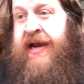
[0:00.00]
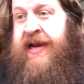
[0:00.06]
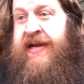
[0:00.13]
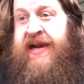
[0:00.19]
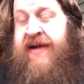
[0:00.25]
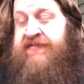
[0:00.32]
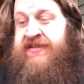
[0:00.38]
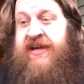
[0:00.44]

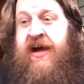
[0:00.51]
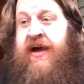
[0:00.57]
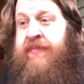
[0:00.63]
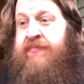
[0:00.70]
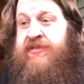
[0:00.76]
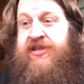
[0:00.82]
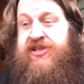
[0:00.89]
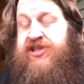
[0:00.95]
didn't have
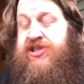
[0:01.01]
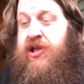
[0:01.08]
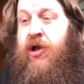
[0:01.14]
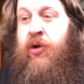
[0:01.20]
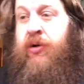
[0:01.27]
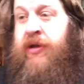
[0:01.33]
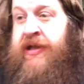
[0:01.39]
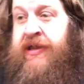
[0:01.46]
time to
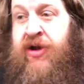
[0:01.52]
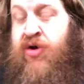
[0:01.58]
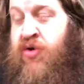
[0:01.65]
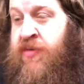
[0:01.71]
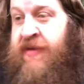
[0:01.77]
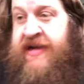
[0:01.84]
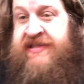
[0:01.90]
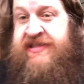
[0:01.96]
slowly
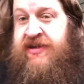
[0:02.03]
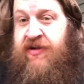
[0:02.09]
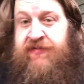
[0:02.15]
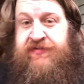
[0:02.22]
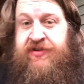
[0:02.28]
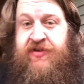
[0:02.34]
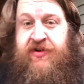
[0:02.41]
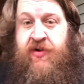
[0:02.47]
lower
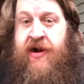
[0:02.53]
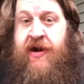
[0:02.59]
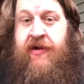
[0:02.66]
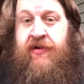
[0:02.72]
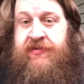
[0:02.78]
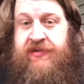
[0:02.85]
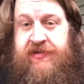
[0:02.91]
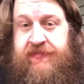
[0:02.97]
myself to the
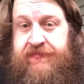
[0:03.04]
ground.